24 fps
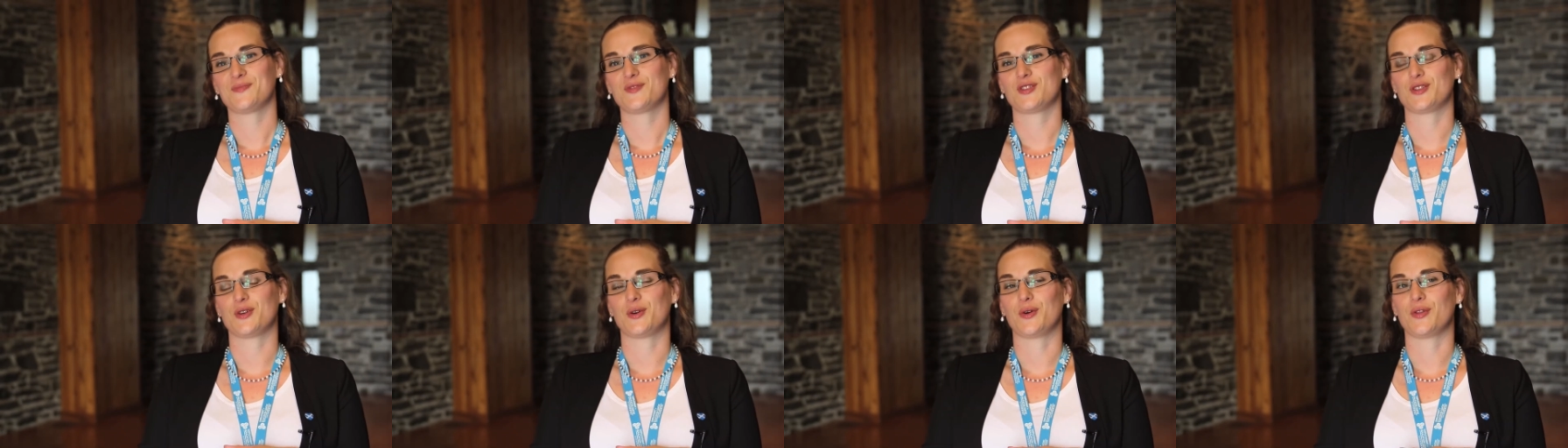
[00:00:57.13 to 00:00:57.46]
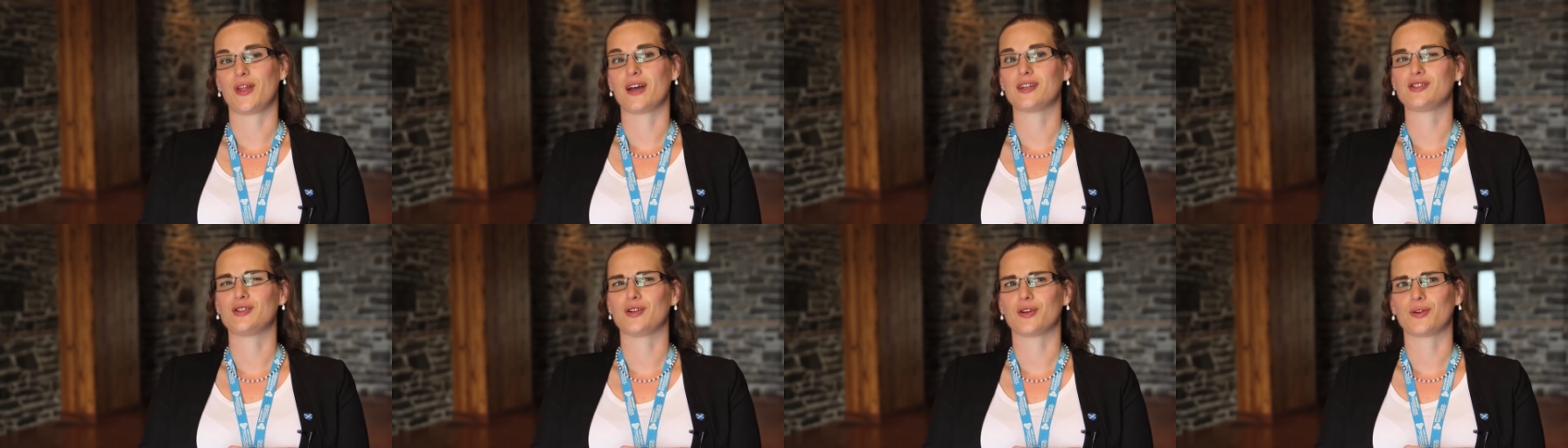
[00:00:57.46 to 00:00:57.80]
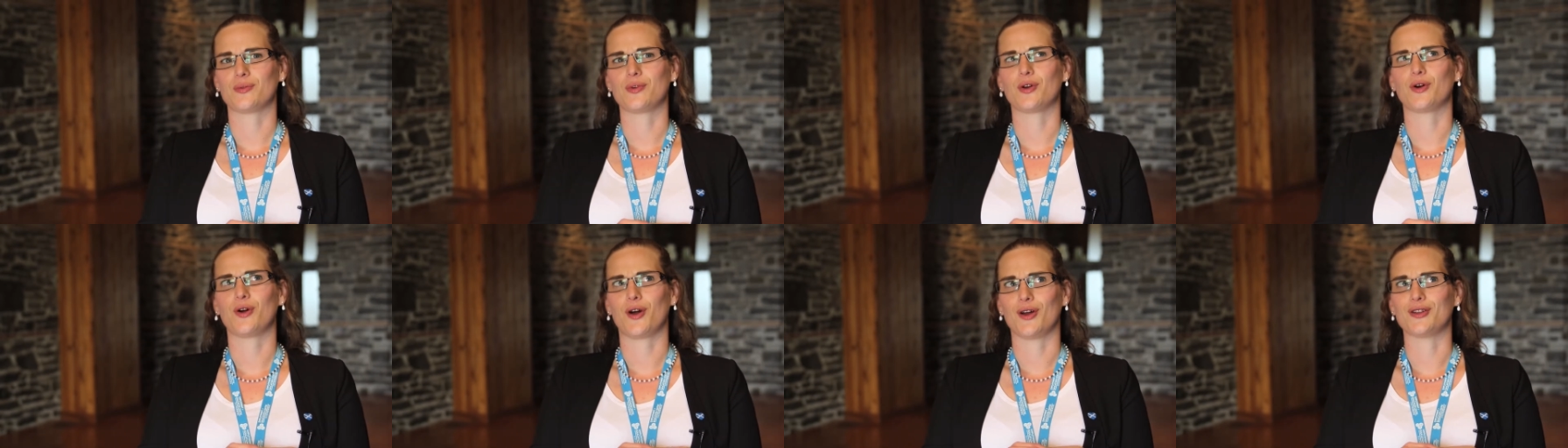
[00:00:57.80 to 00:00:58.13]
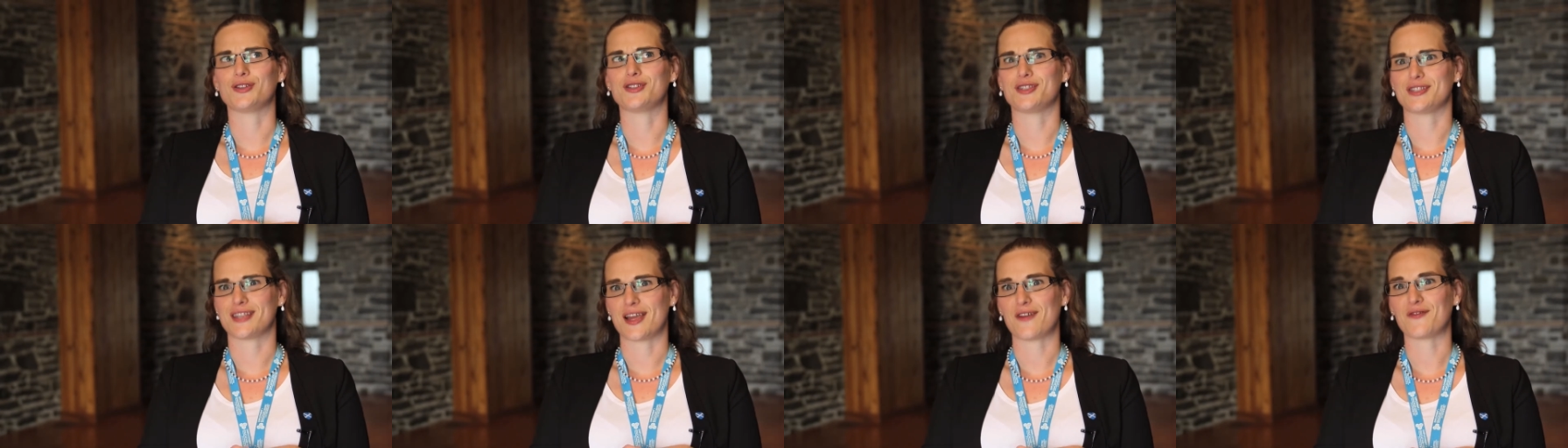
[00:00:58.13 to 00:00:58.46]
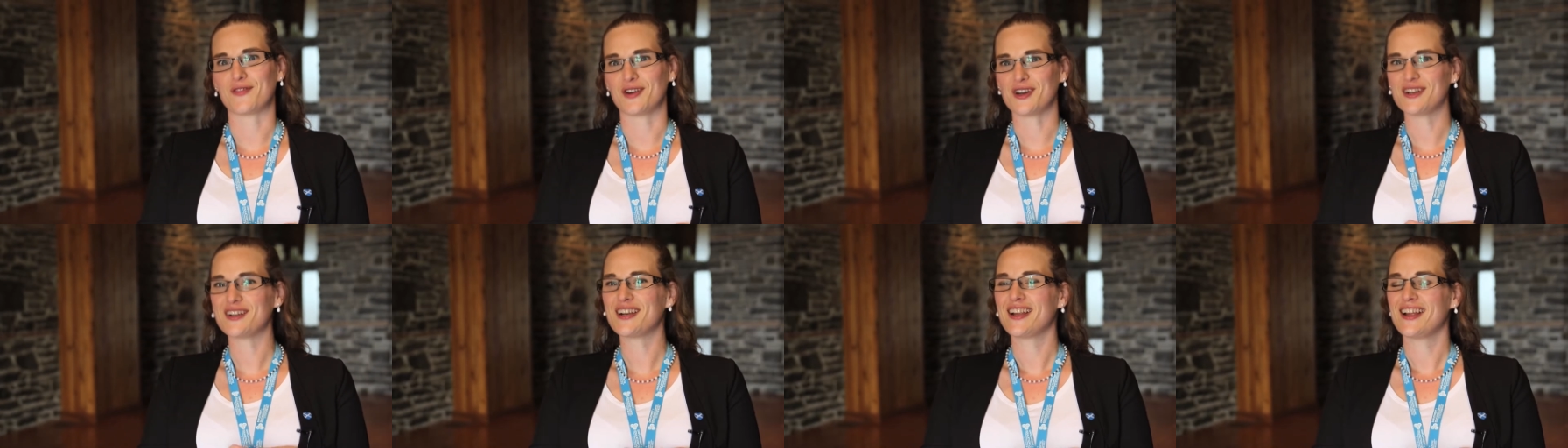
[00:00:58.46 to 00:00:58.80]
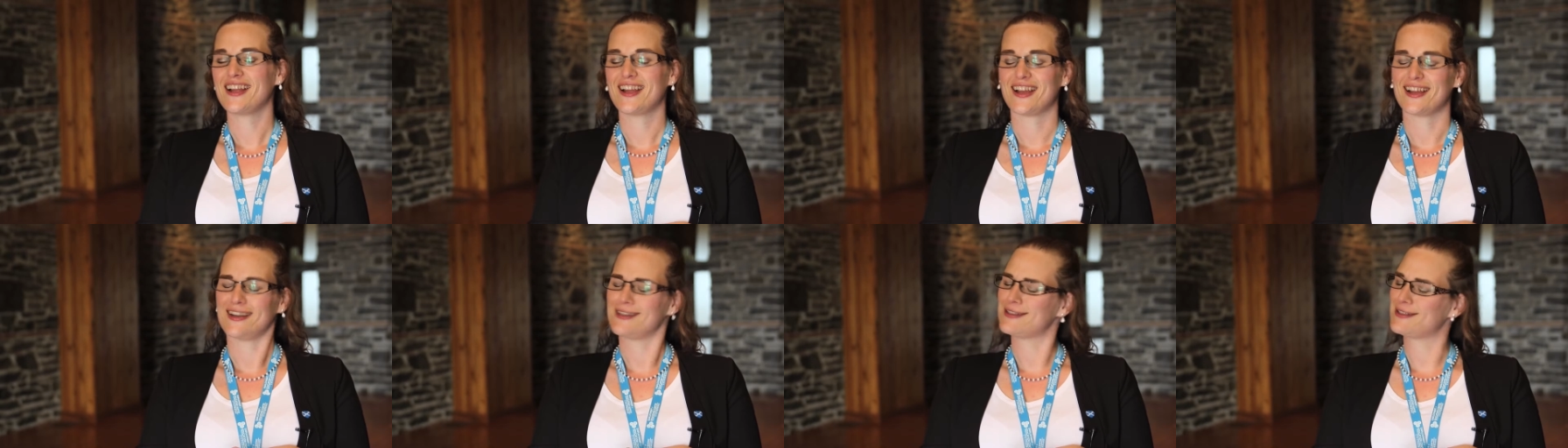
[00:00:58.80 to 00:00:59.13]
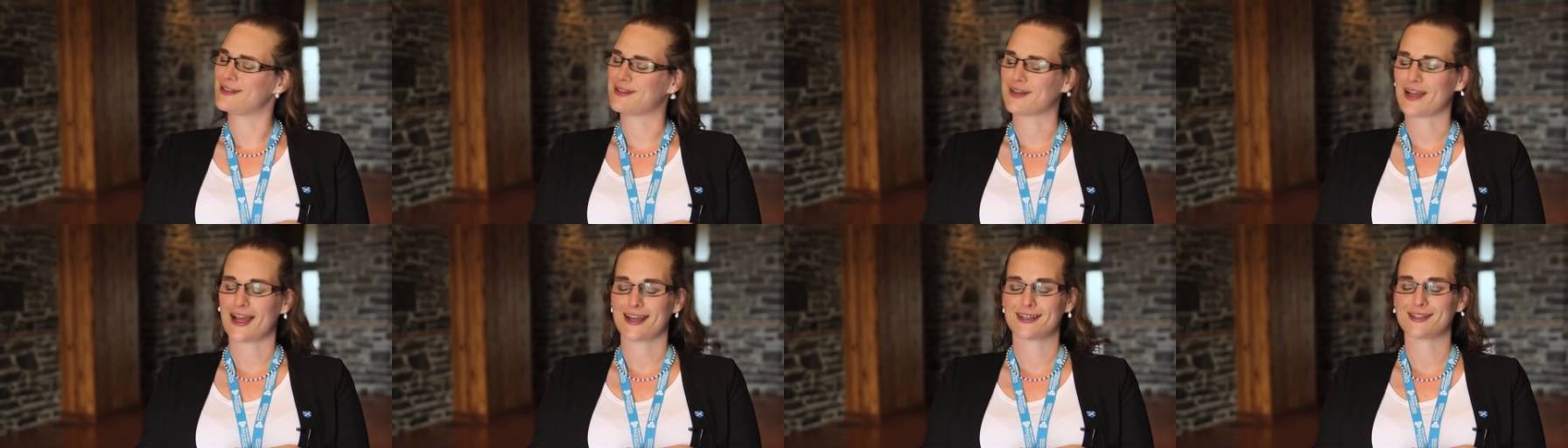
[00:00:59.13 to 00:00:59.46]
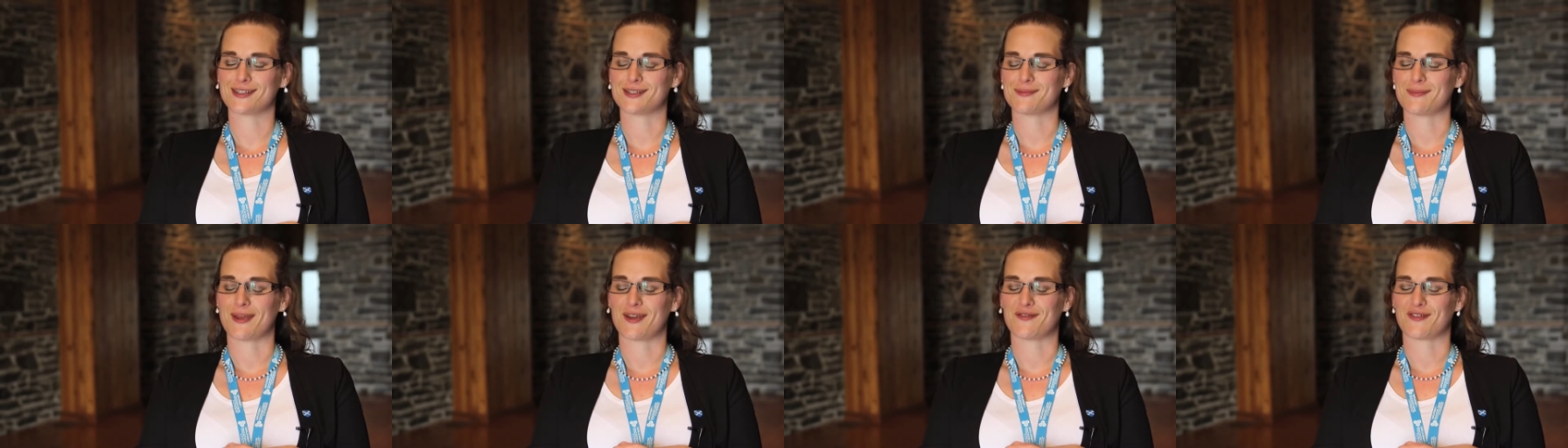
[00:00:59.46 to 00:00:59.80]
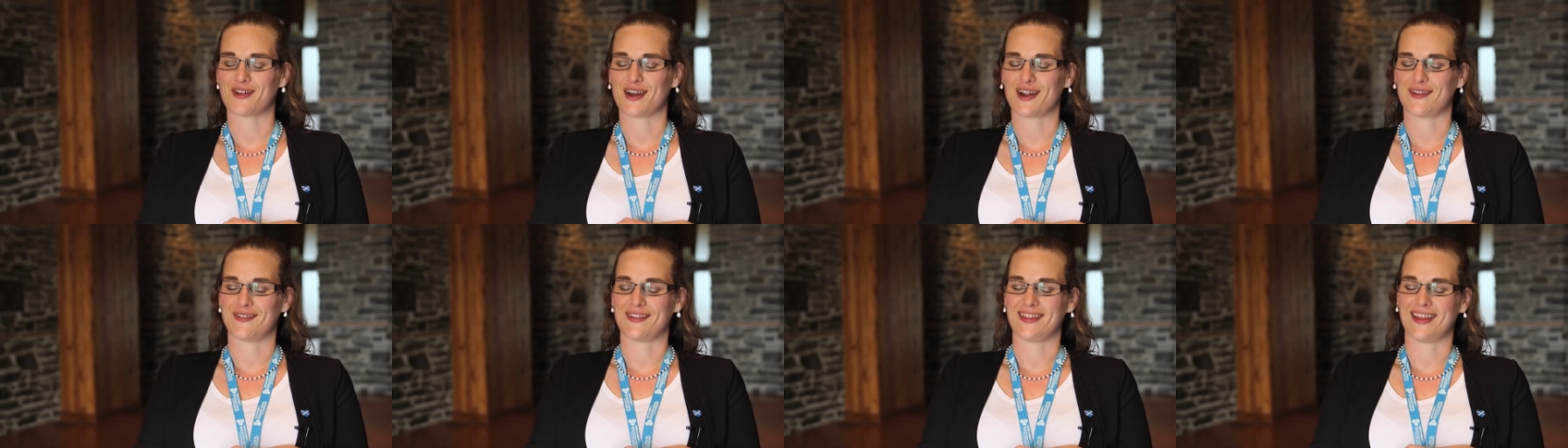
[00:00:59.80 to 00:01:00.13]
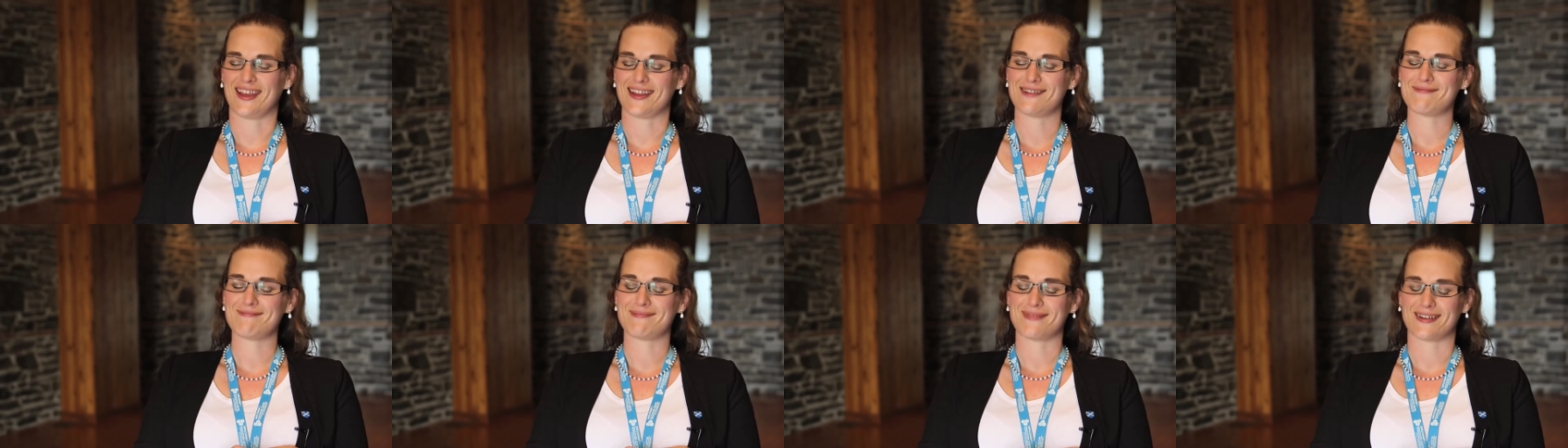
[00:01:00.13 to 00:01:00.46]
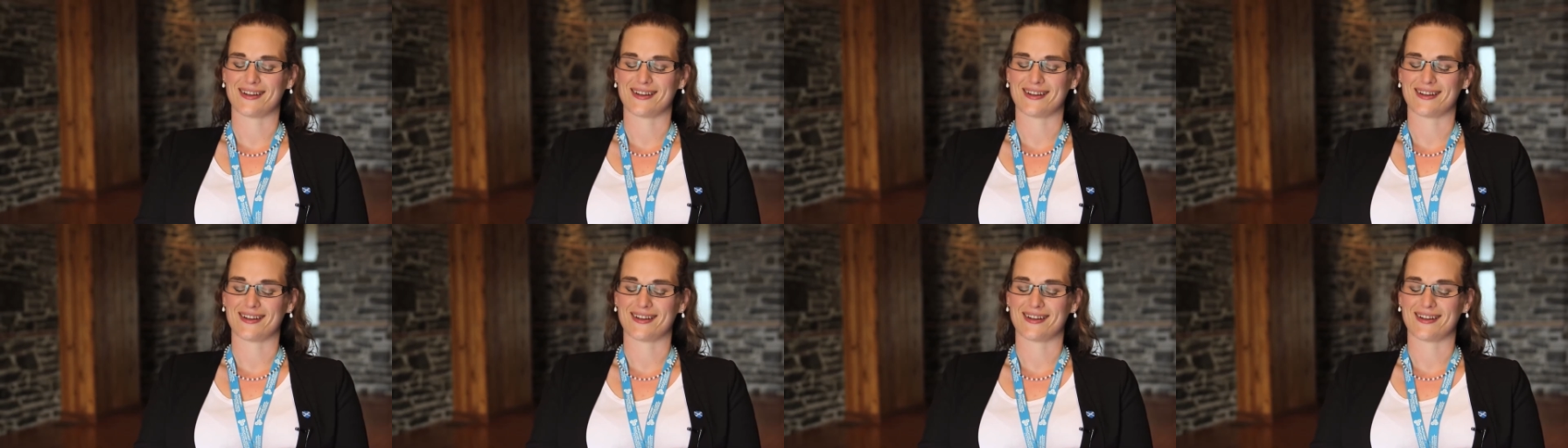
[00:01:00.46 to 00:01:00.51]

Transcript: So that took a real conscious effort. It still catches me every now and then,